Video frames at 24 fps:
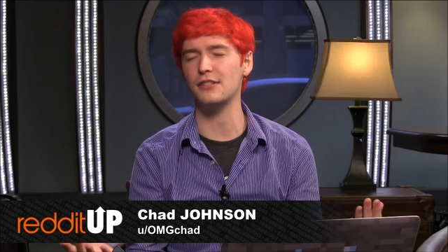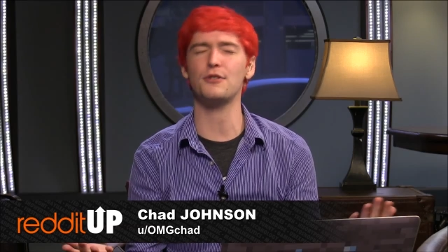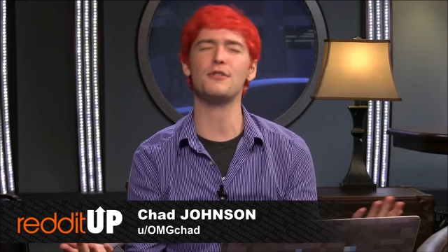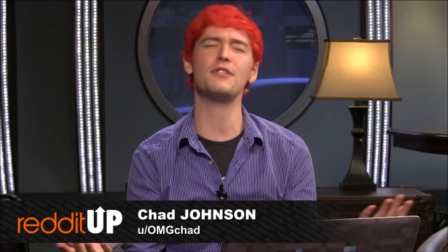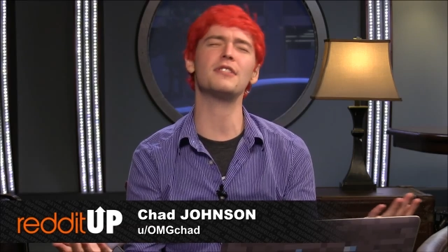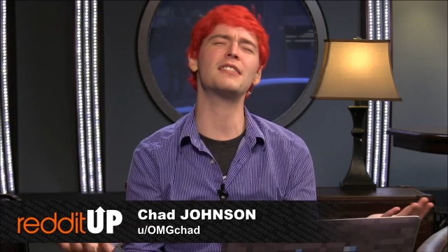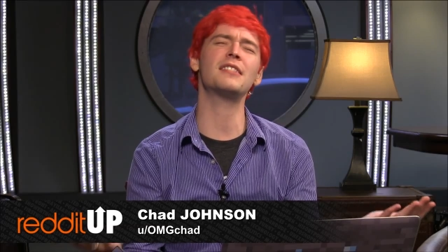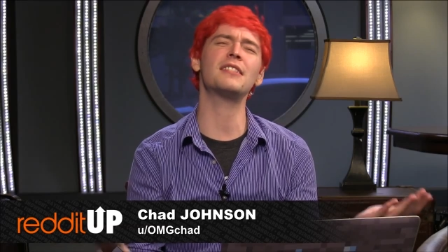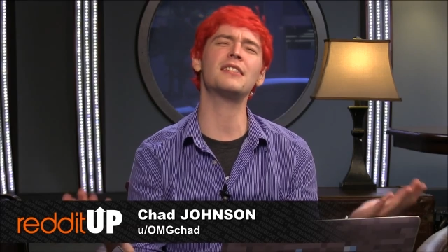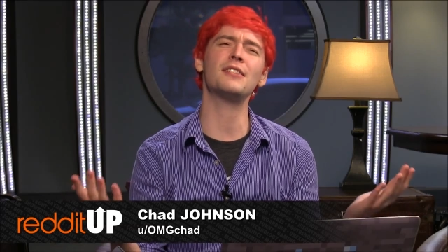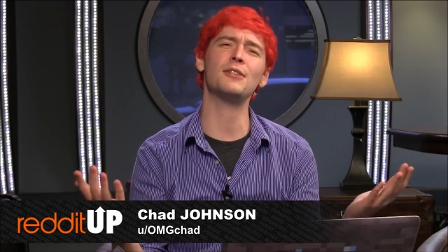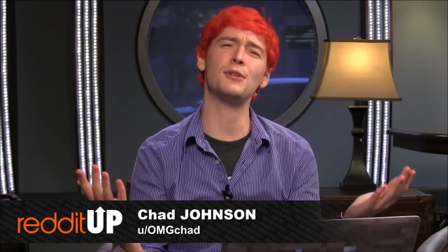So
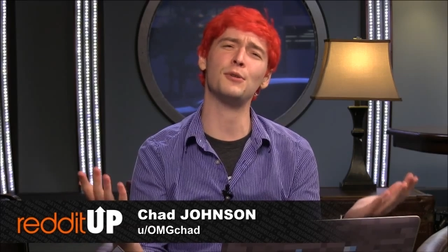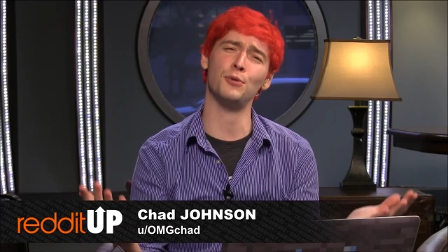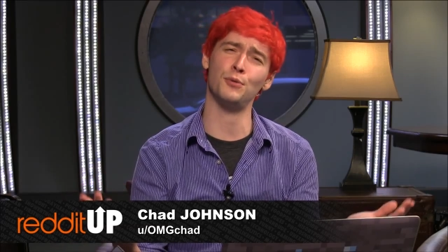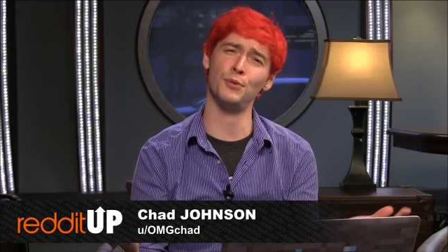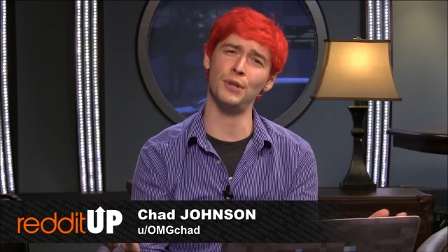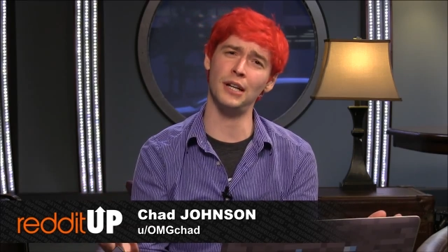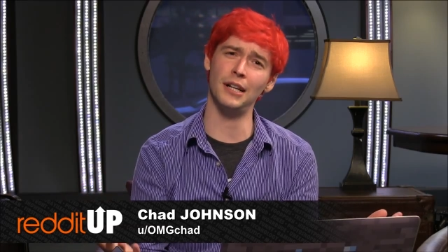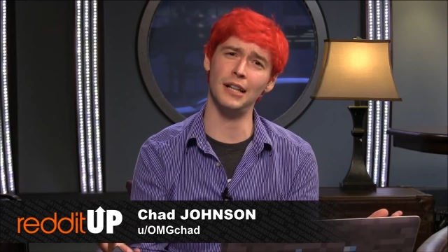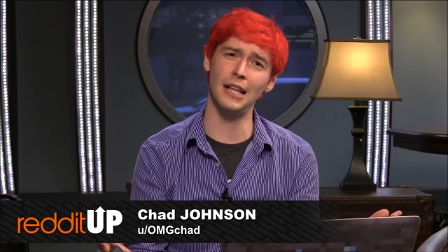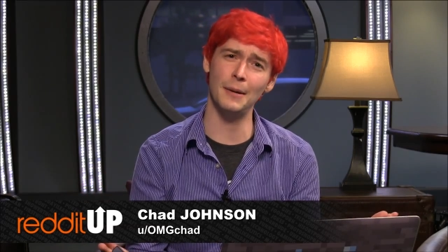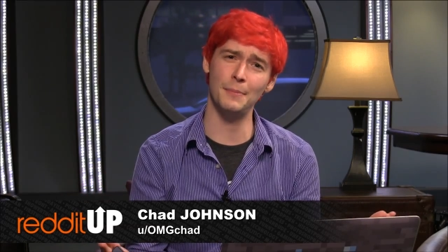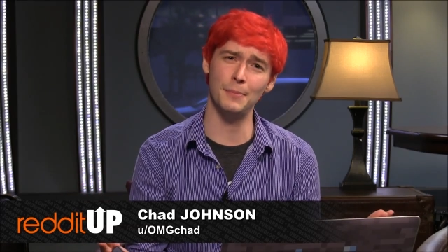this isn't a
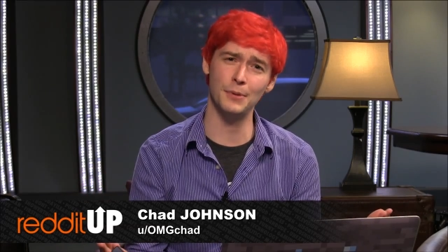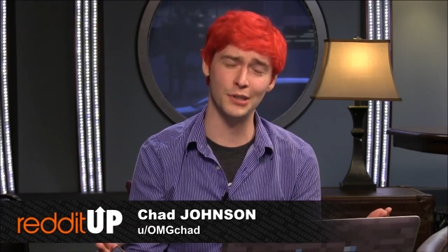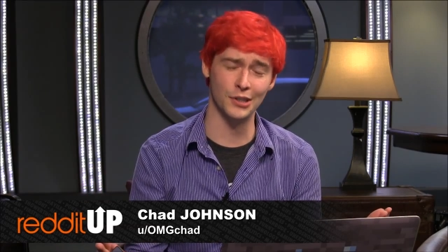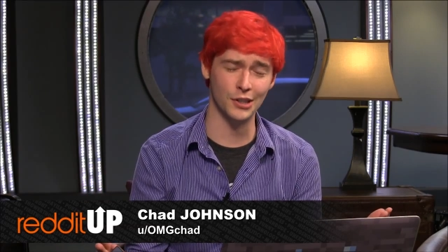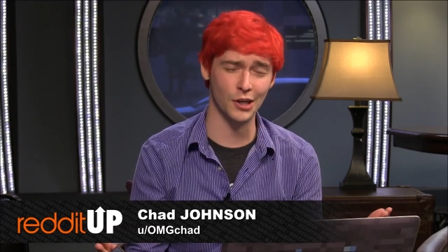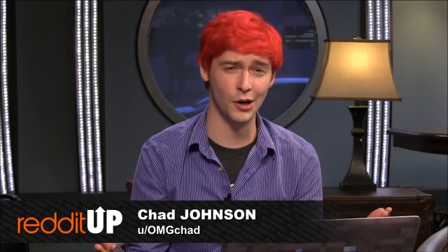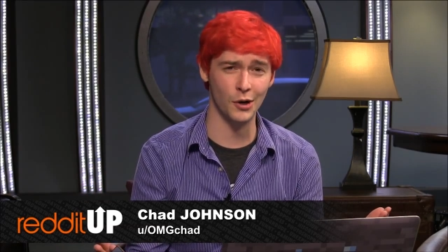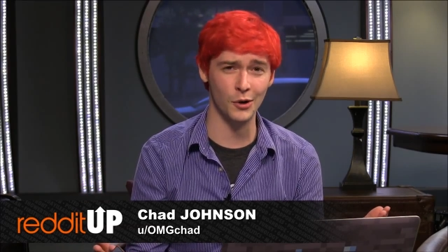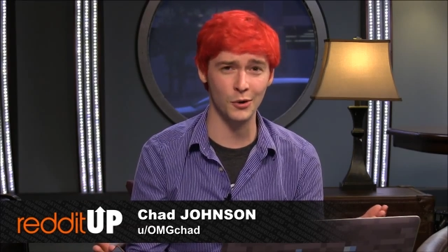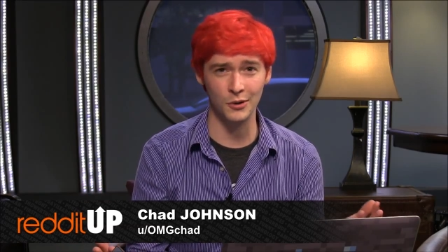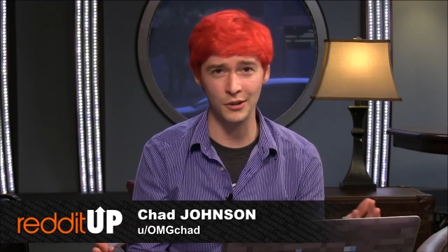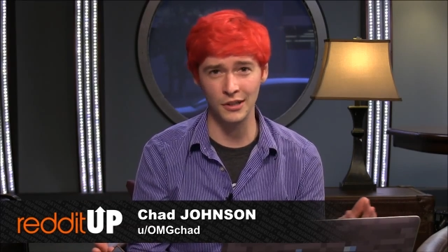real
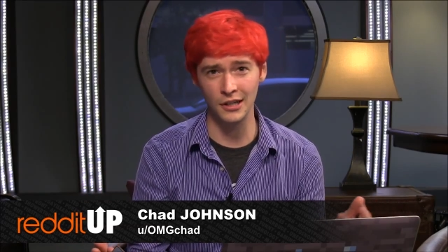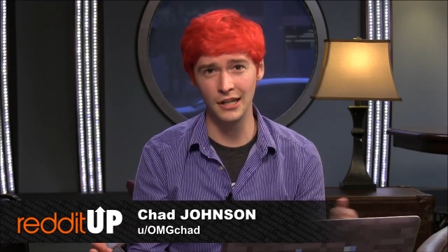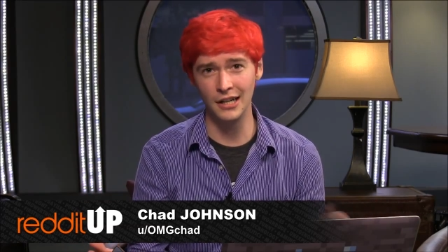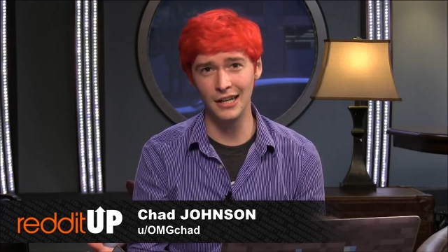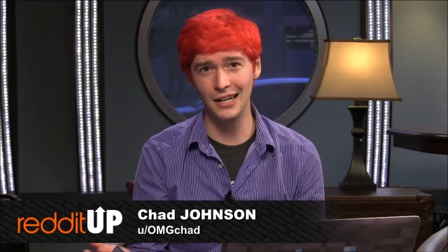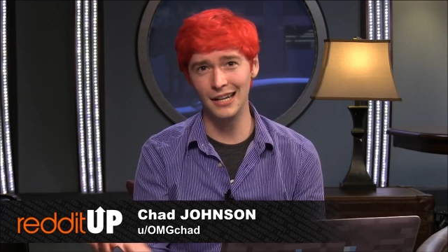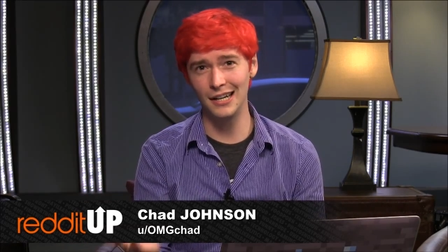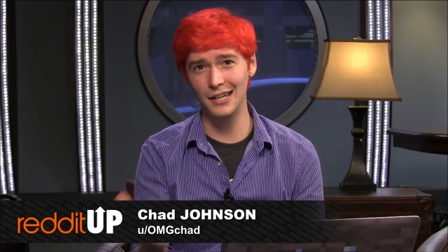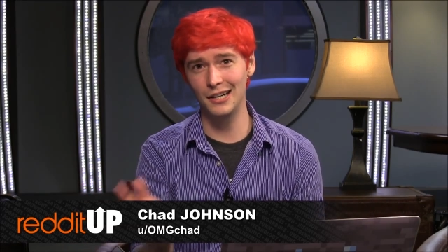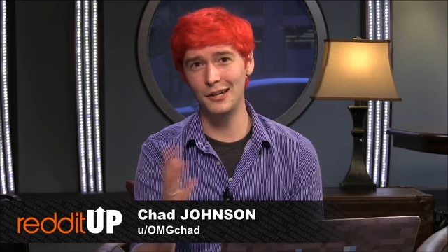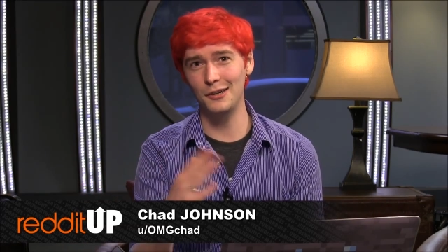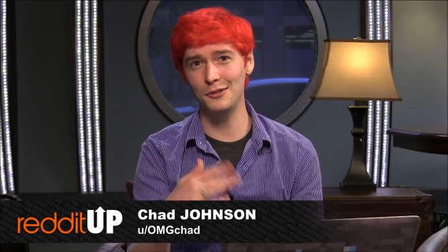episode.
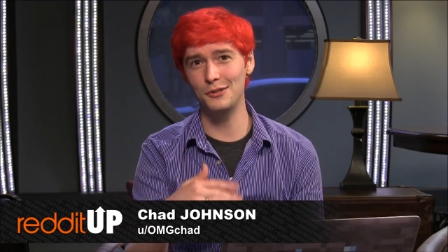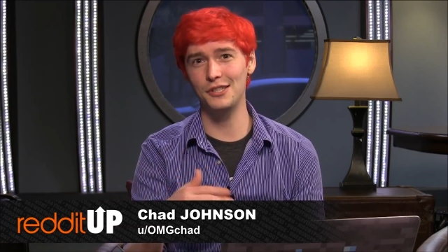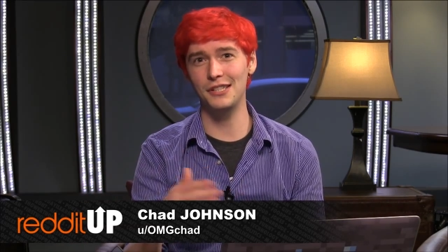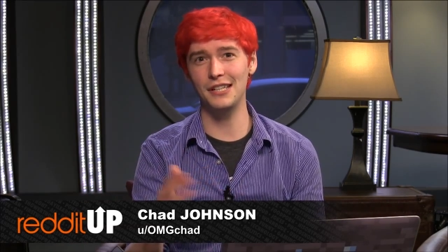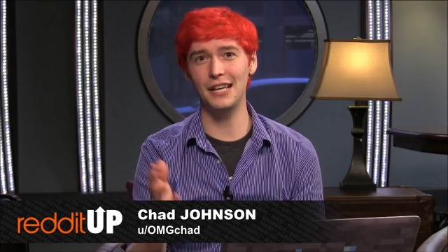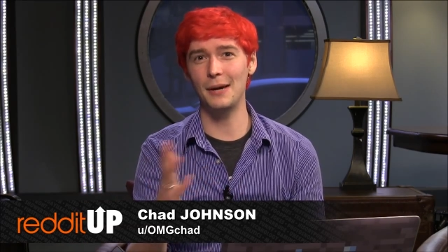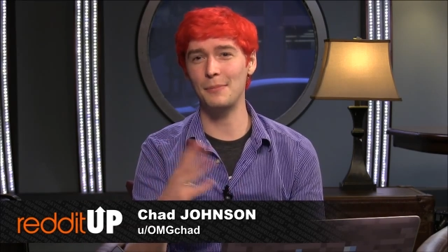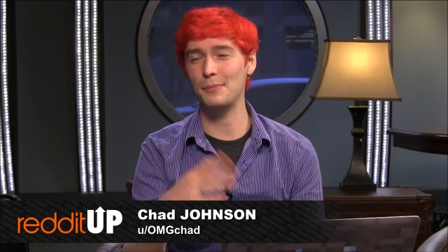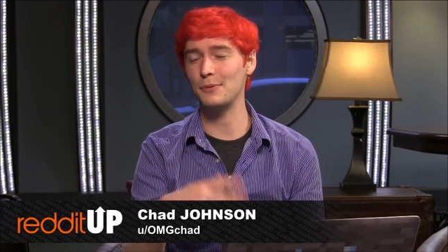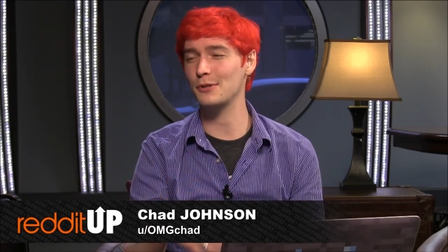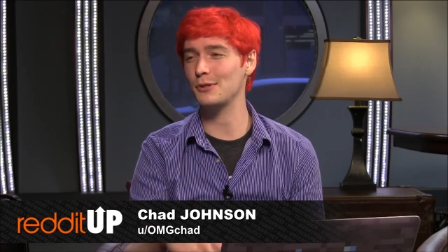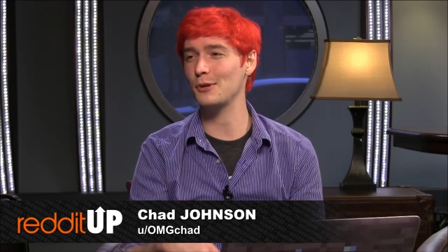Go
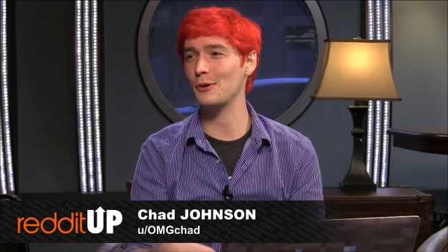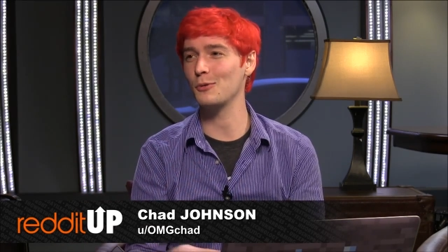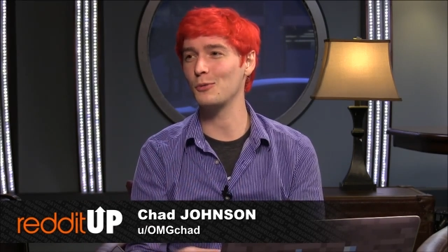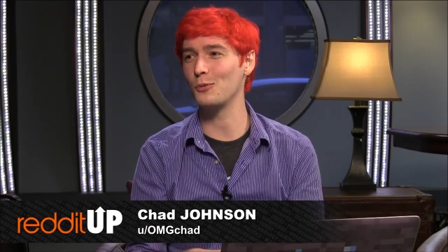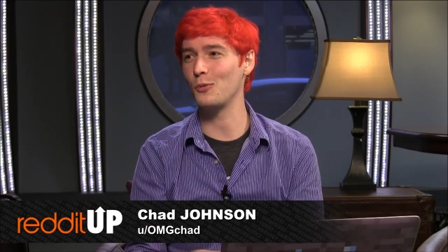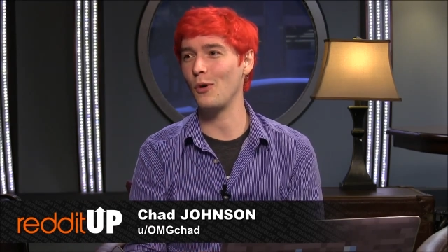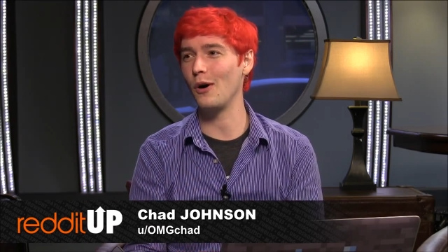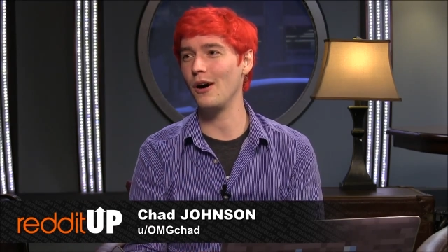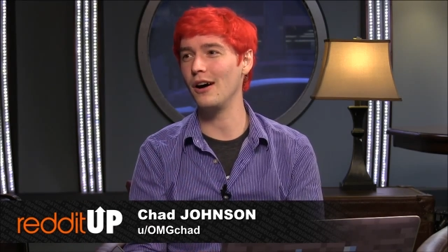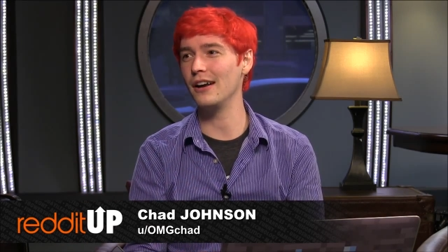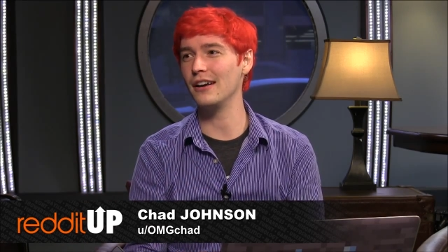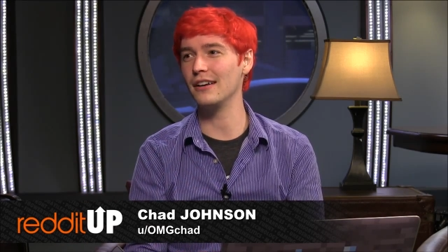see episode
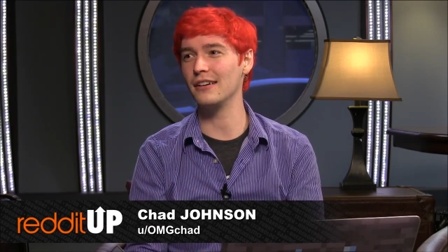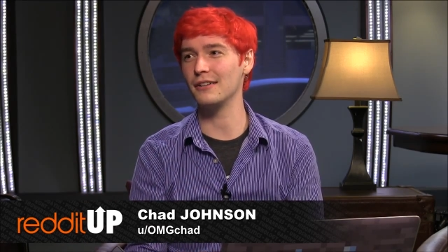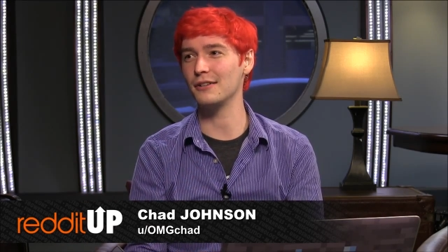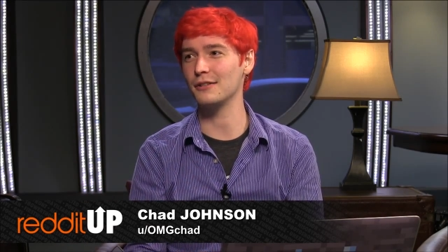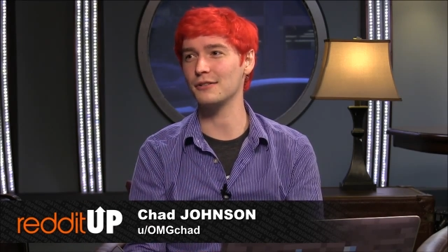one